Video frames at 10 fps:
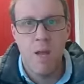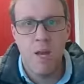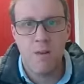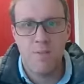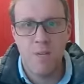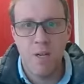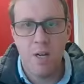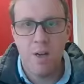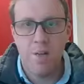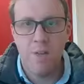And I've seen a
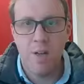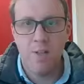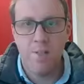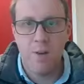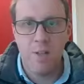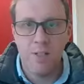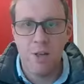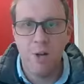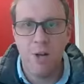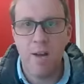lot of other friends
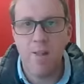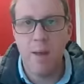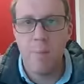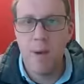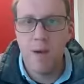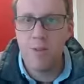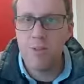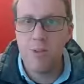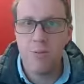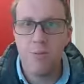go down that path
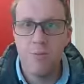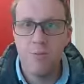too.